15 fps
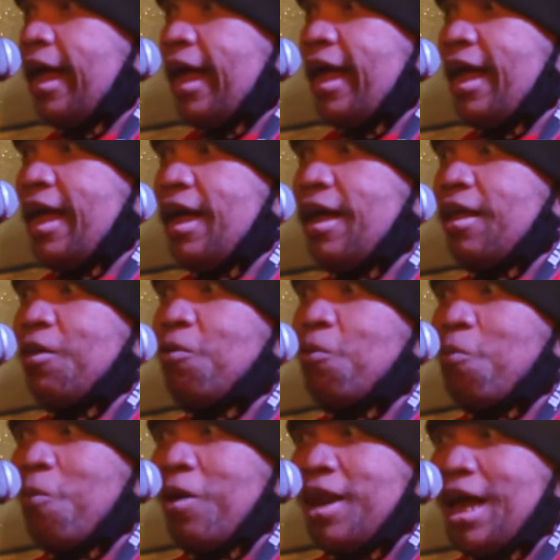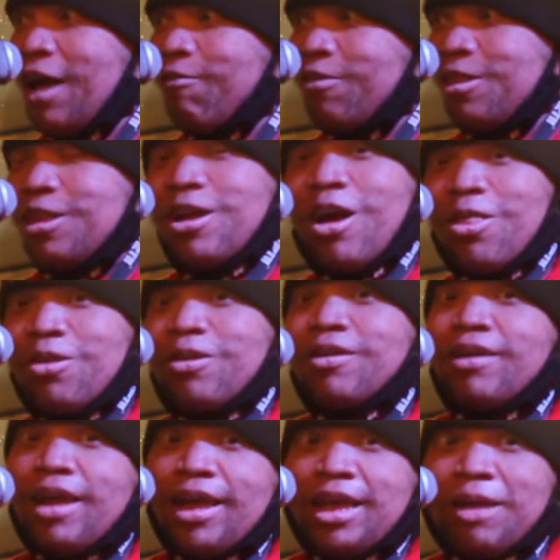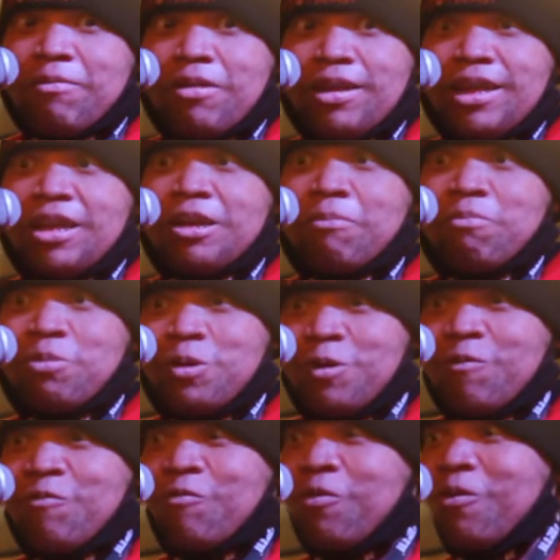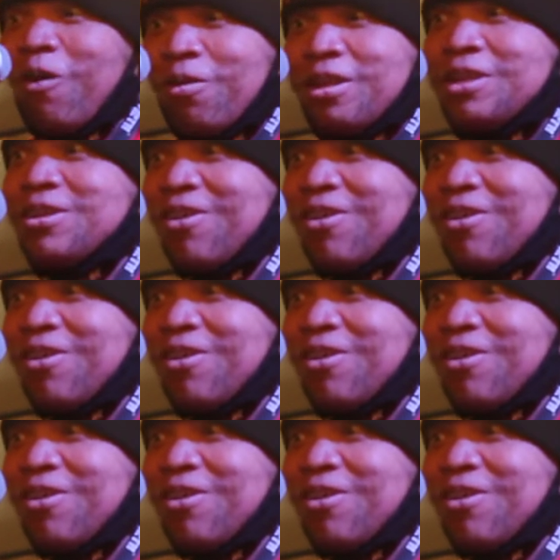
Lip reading: And one after the other, I kept on getting approved for all these